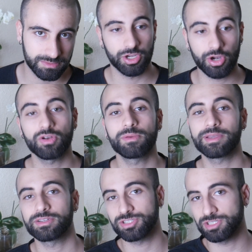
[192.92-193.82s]
Not only
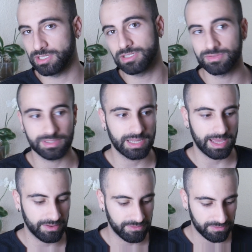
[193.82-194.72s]
because children
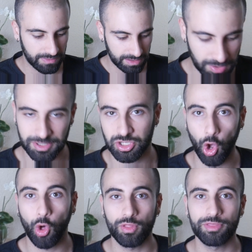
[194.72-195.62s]
have pretty much
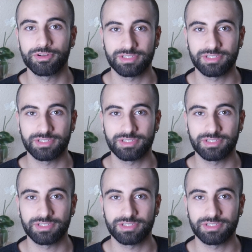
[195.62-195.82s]
all their